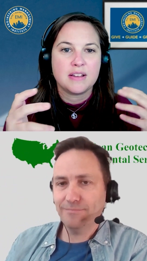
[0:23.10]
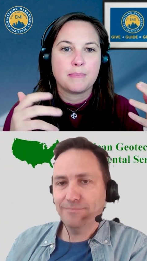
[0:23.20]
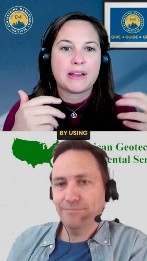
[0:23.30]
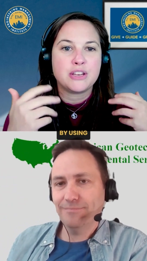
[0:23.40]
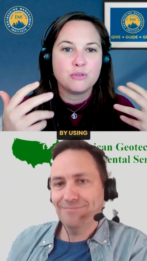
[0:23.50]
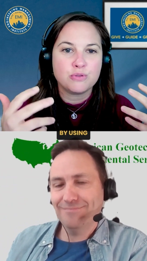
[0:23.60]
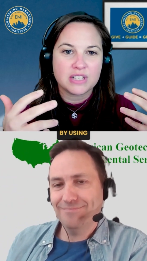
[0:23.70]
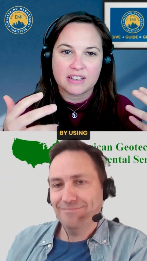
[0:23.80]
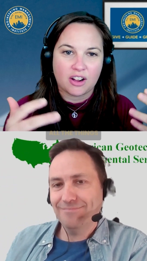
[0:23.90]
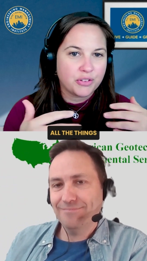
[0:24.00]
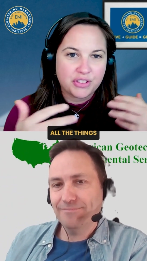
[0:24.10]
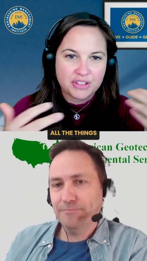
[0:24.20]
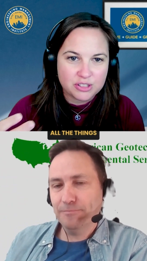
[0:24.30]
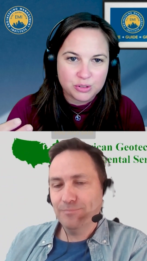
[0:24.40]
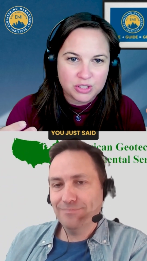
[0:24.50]
Speaker 1: by using all the
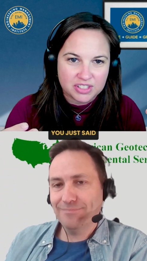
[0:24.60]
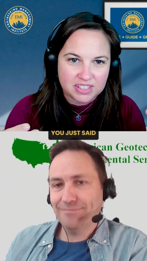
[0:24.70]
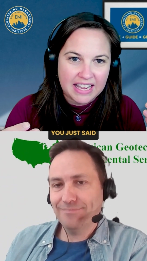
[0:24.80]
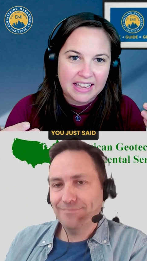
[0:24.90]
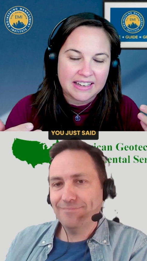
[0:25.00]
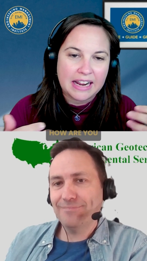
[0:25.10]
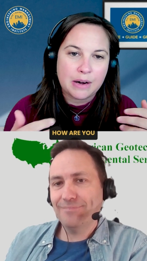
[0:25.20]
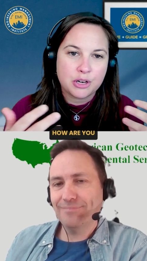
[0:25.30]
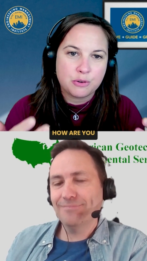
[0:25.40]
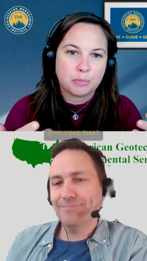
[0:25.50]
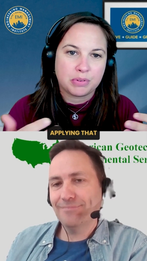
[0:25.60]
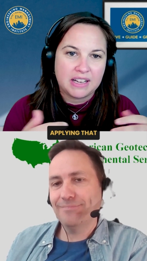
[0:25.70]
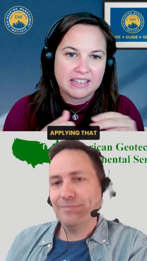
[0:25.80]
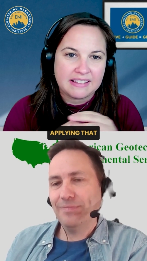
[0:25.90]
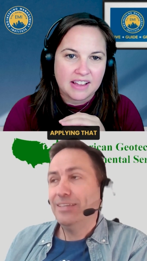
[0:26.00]
things you just said? How are you
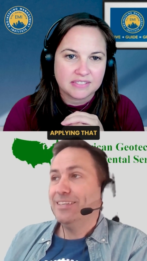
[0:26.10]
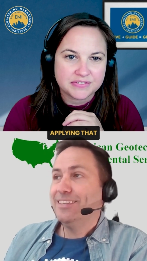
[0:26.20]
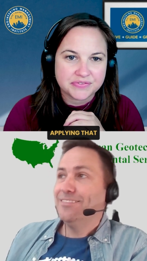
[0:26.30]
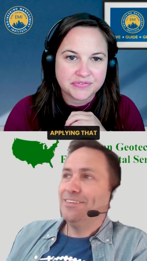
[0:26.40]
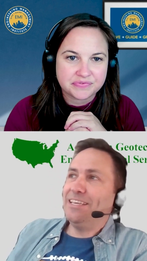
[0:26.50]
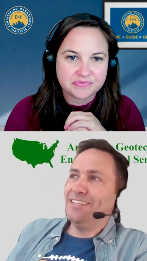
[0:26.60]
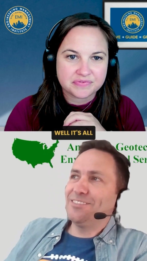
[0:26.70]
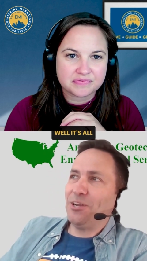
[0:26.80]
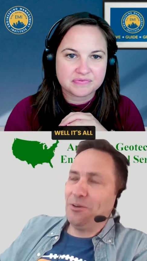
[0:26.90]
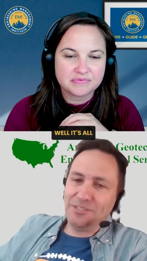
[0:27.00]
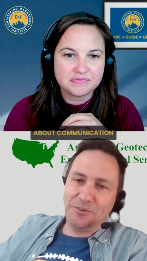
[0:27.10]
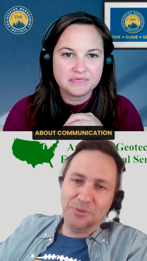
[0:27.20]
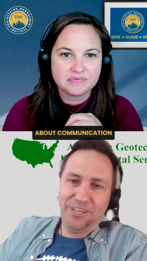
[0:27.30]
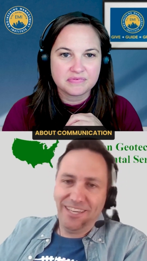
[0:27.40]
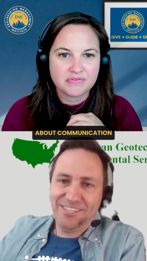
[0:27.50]
applying that?
Speaker 2: Well, it's all about
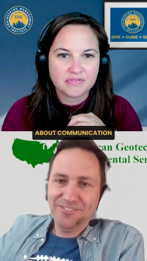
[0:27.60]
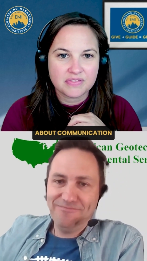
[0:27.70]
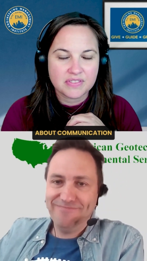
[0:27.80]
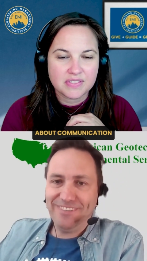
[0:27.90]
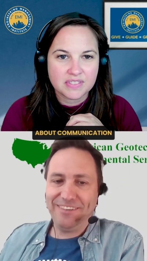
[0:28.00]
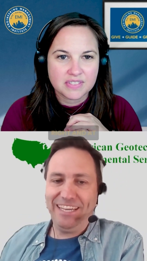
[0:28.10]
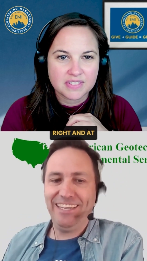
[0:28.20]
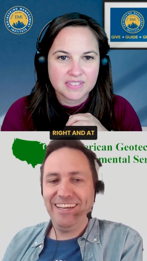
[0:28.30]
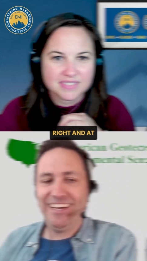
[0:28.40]
communication, right?